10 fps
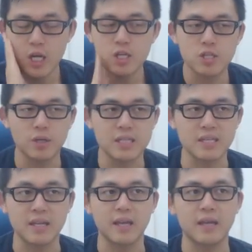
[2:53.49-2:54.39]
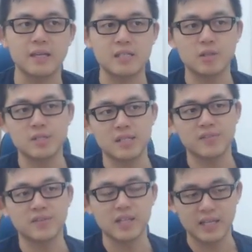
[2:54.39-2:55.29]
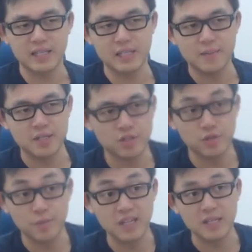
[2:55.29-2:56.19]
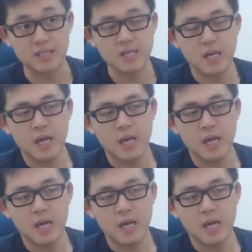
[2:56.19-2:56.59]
so it doesn't exclusively limit to minions.